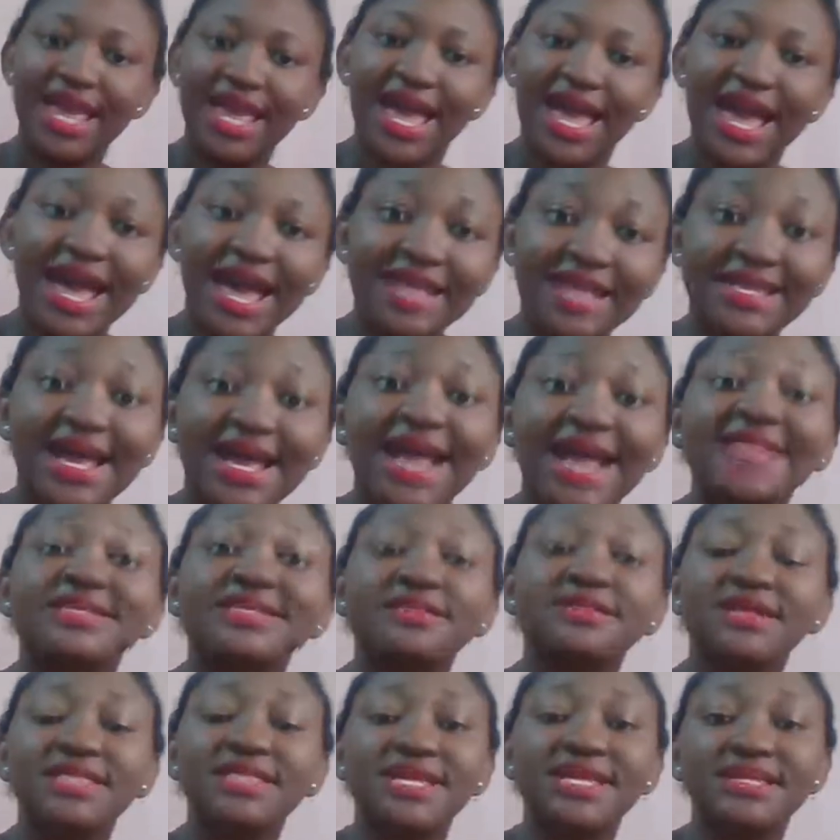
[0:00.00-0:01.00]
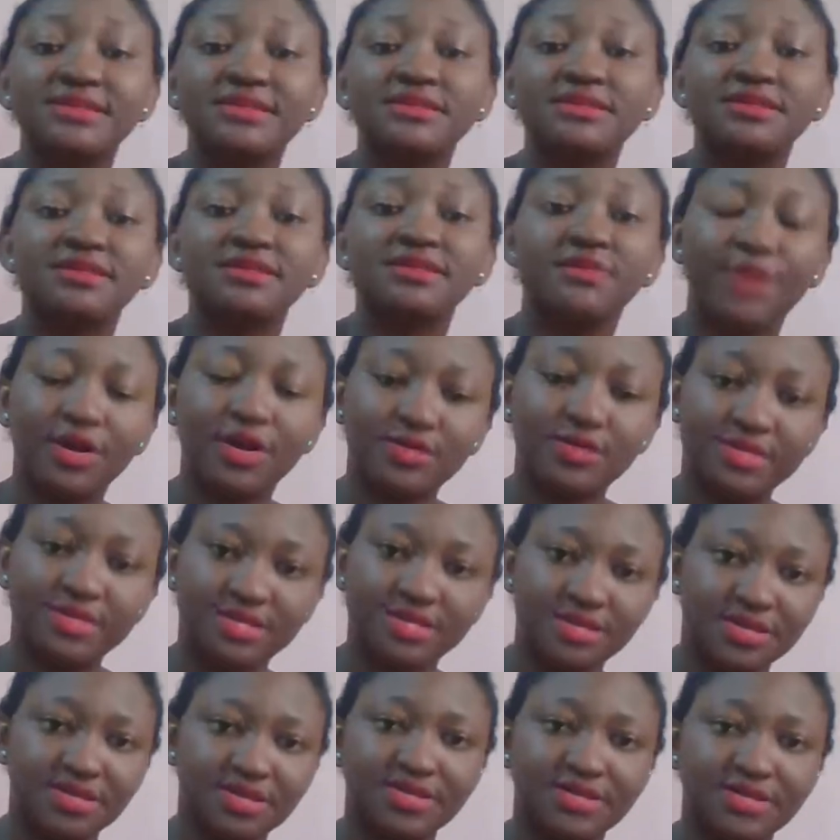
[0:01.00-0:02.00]
and I did not learn anything about
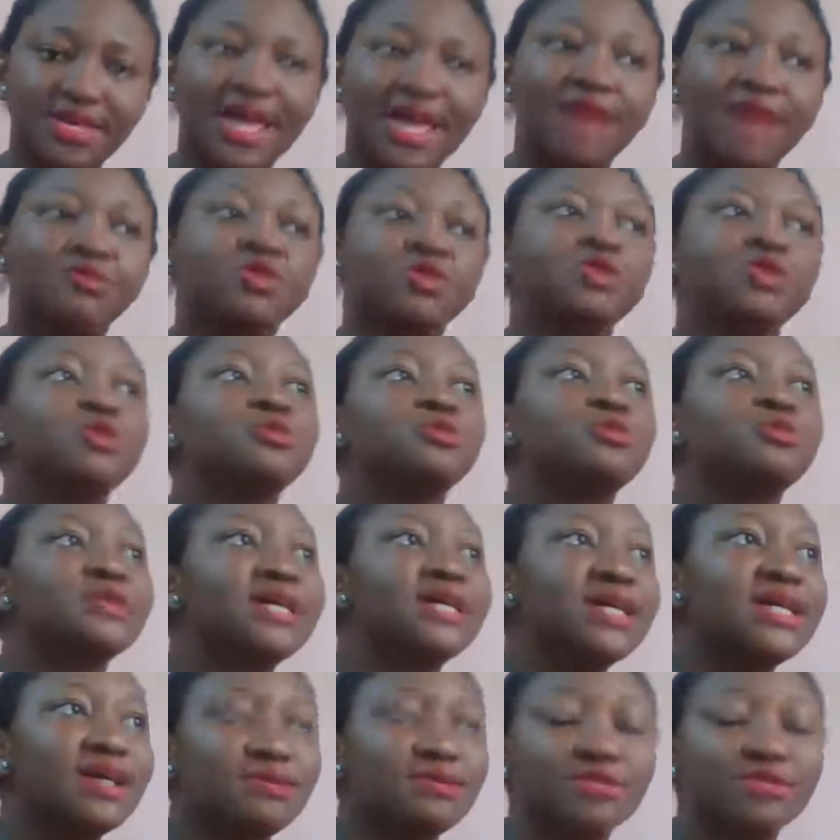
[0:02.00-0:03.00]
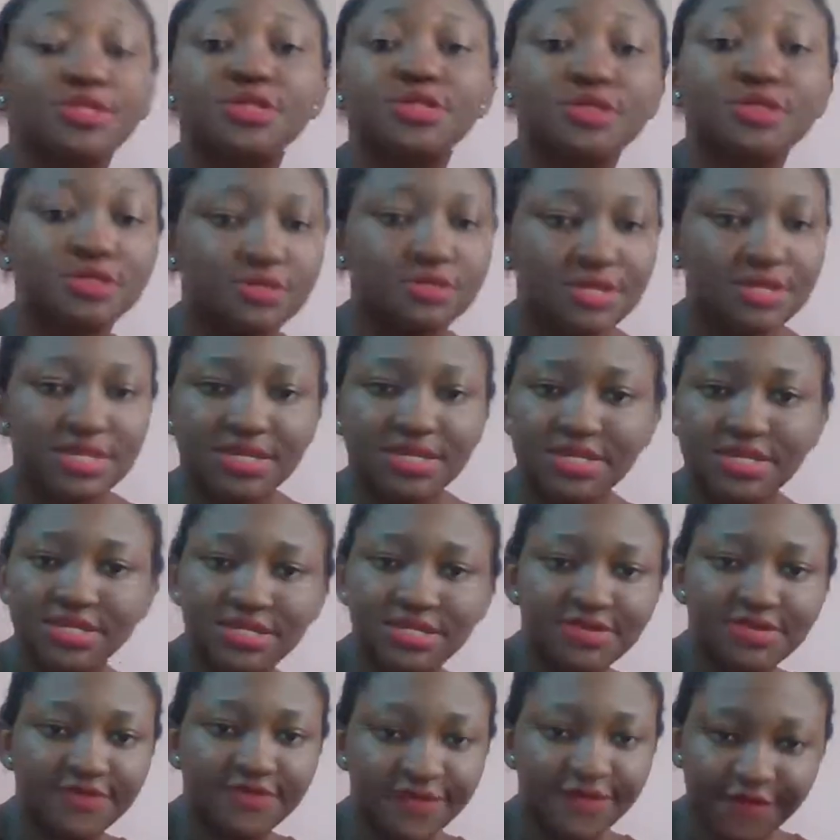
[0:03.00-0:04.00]
it. I was just doing it
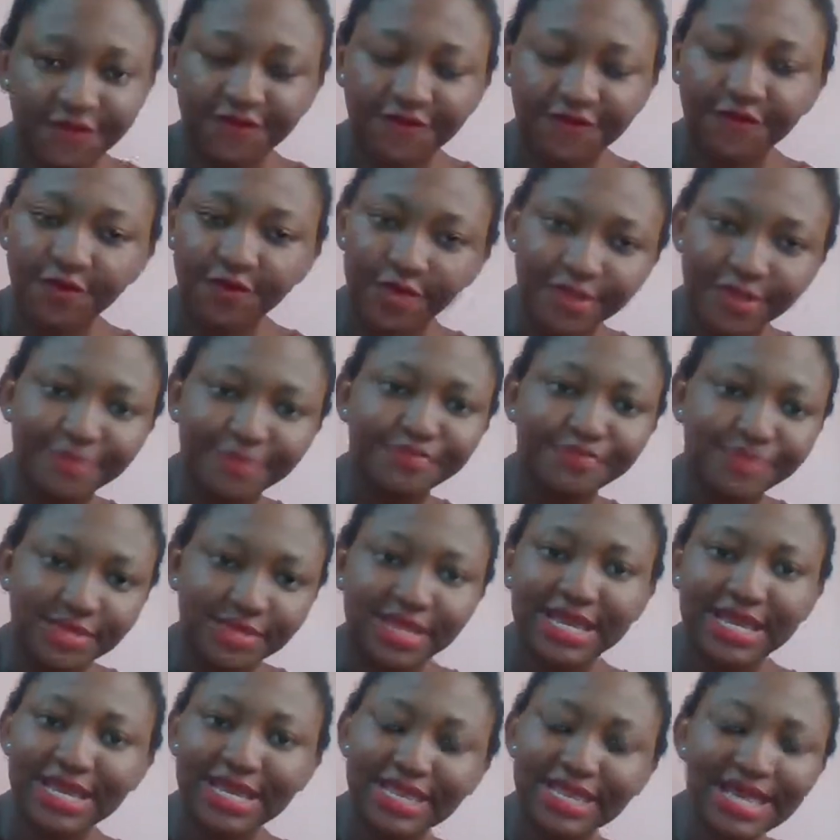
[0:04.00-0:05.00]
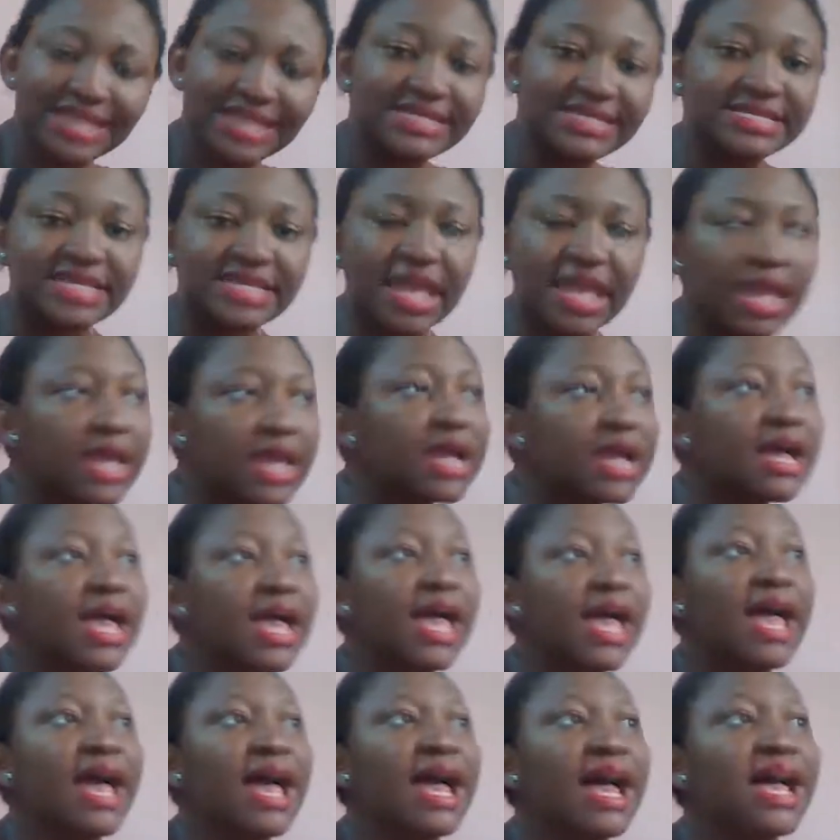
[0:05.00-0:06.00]
for class sake.
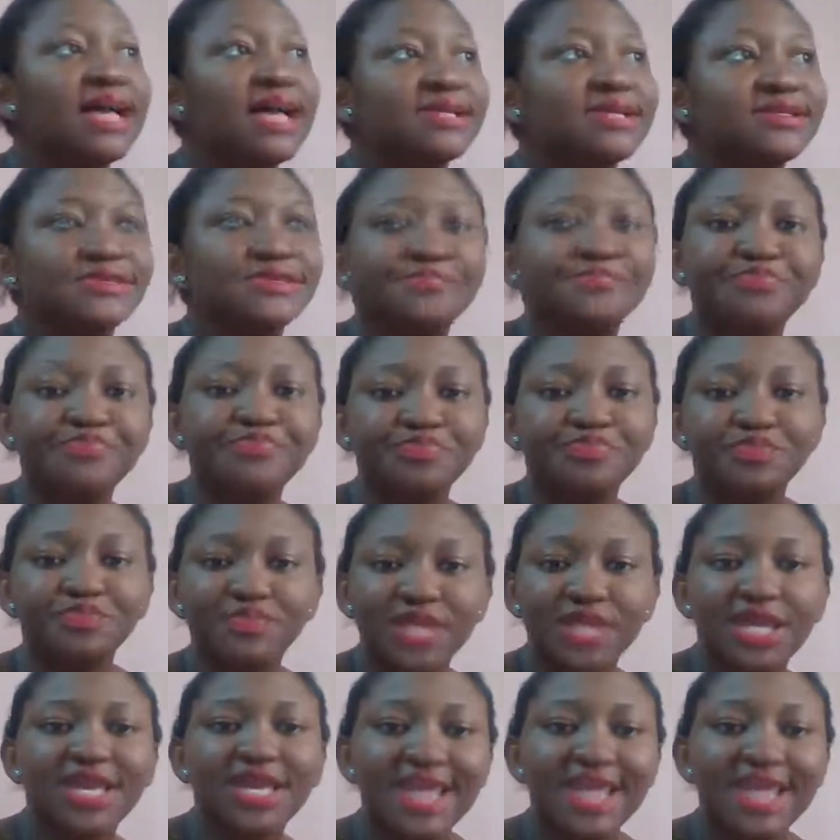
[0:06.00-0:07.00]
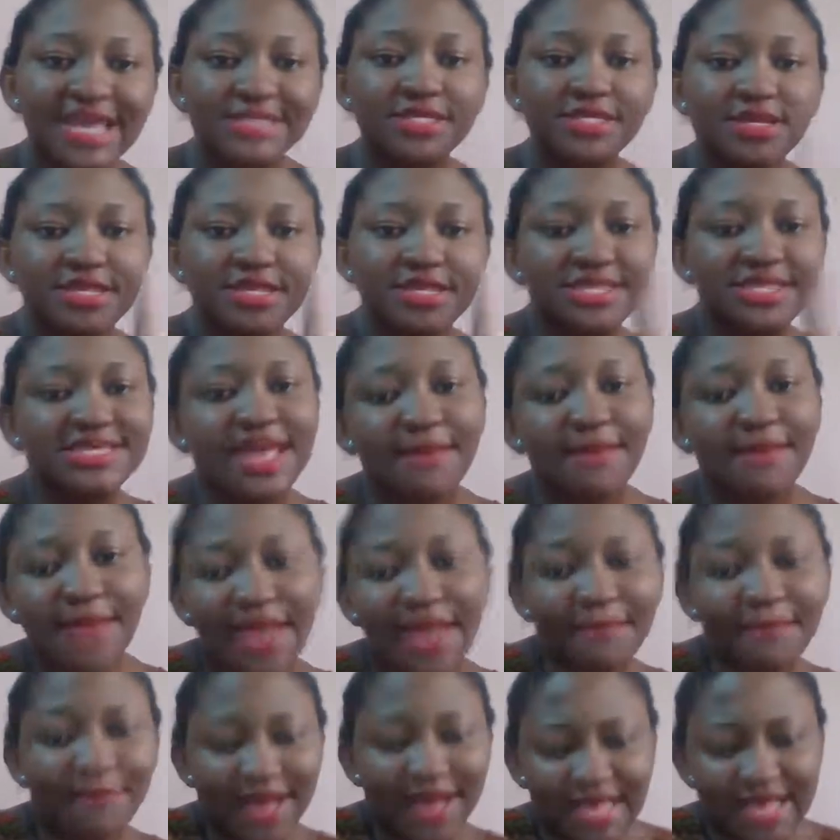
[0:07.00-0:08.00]
And guess the only time I
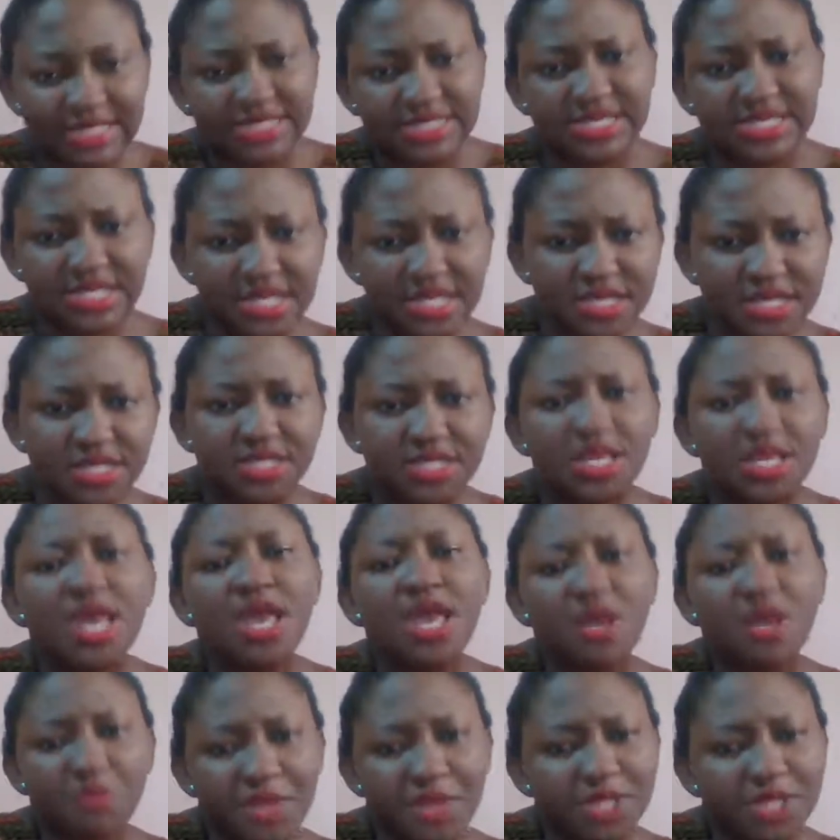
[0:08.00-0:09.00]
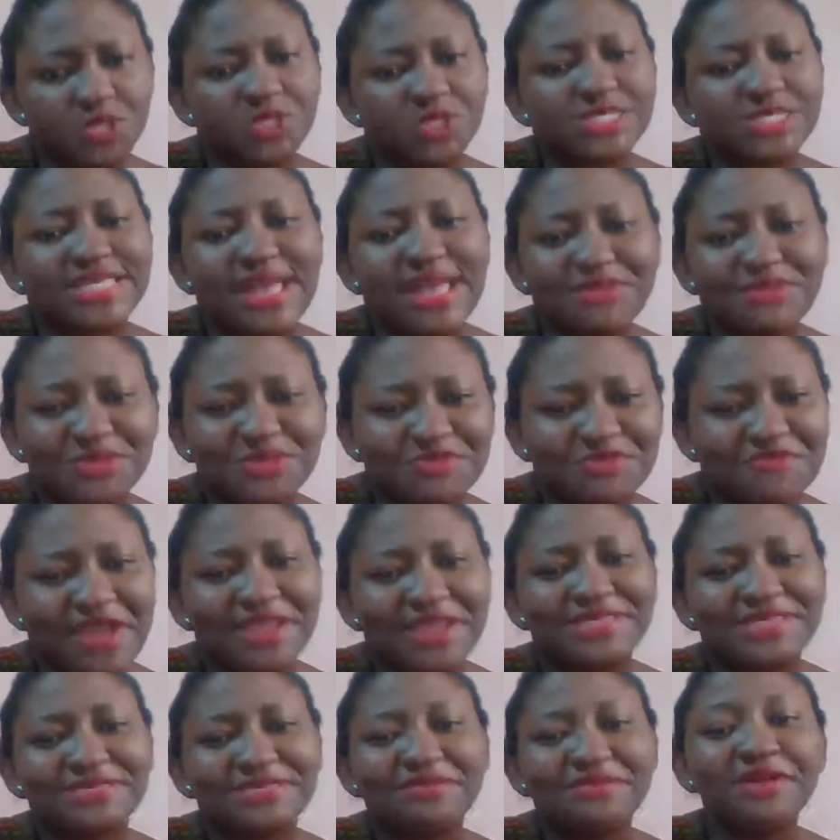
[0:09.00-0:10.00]
passed it when it was time to
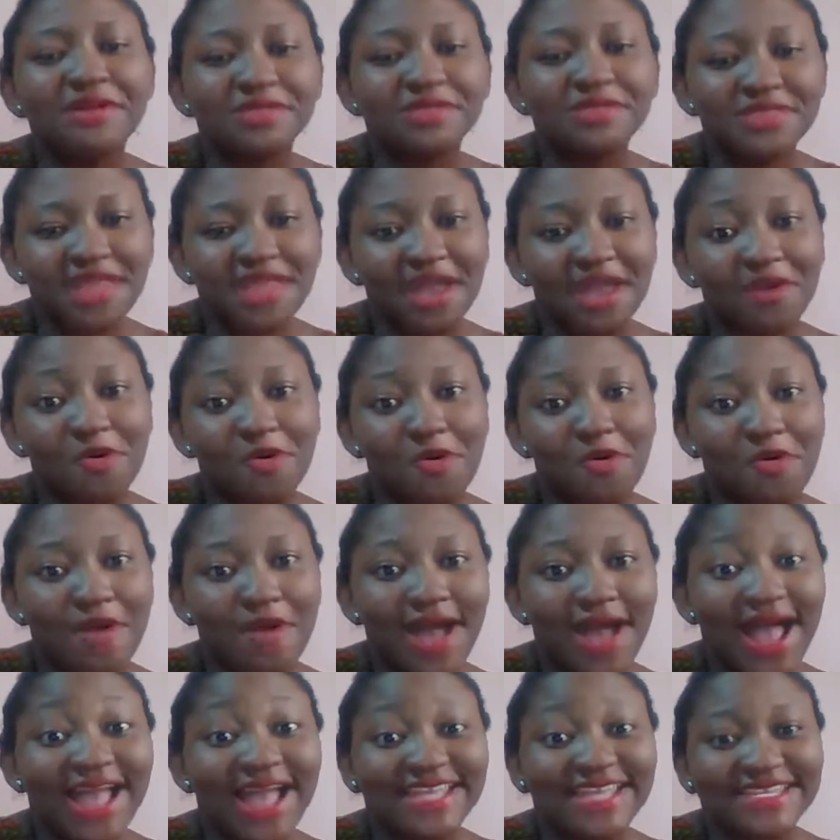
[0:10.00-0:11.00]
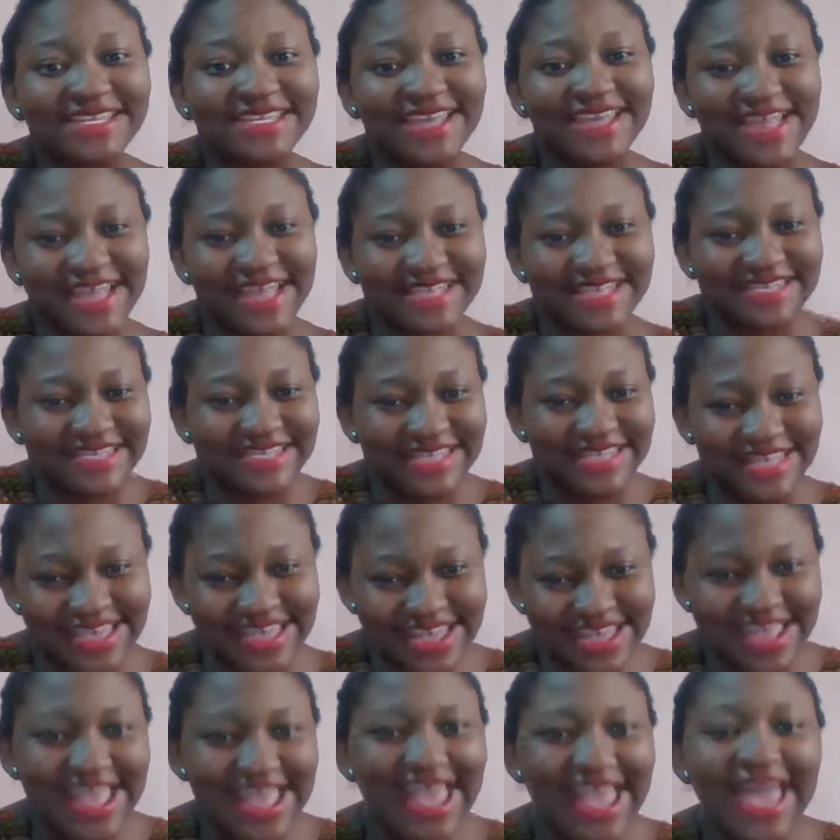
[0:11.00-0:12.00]
write NECO and
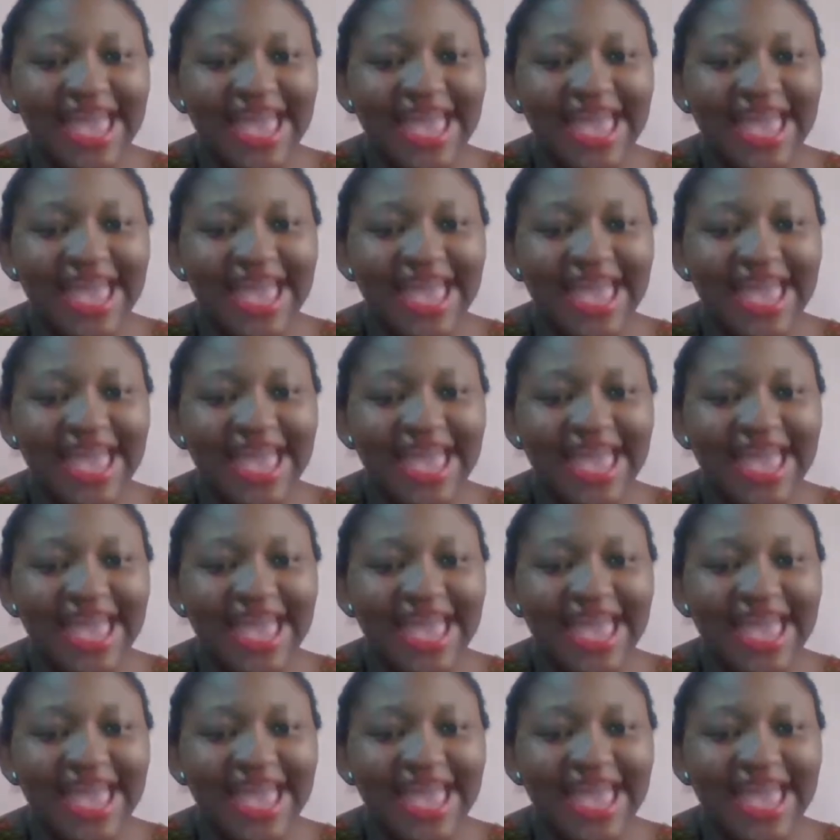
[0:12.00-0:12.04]
JSC.